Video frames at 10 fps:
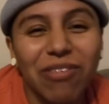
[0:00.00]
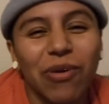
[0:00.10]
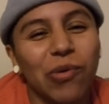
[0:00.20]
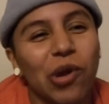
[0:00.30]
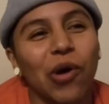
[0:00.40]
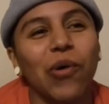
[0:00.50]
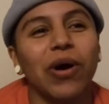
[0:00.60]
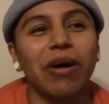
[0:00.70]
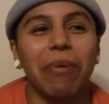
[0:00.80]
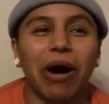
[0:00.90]
don't know
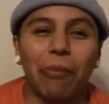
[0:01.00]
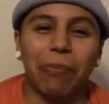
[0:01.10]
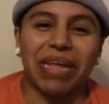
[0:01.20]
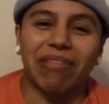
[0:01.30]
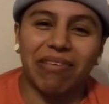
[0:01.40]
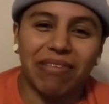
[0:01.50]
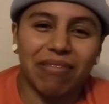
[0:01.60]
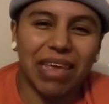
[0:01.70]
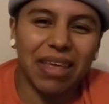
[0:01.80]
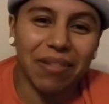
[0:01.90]
about Betsy's
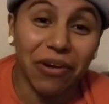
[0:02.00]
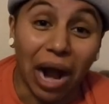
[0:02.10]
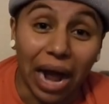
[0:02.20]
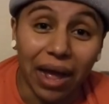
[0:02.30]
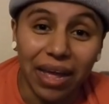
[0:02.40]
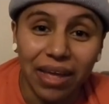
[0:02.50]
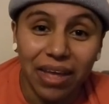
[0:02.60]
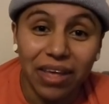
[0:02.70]
killer eye,